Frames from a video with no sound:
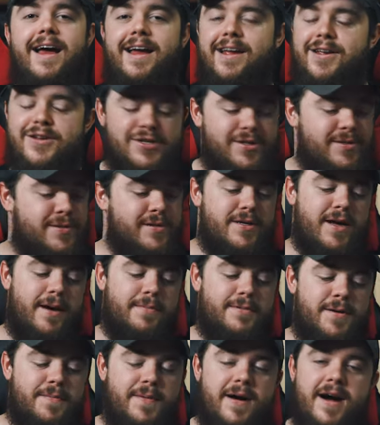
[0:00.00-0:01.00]
You just
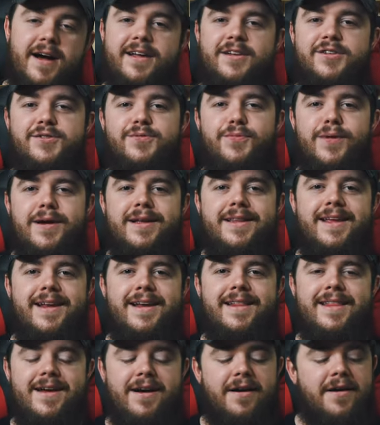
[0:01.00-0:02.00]
dumped your pockets right then
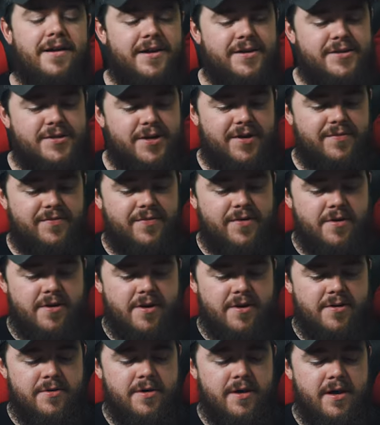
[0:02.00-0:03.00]
and there and took a
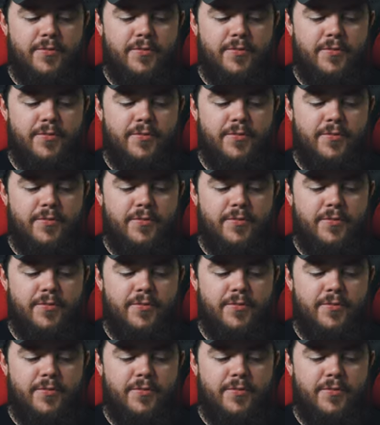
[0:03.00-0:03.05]
photo.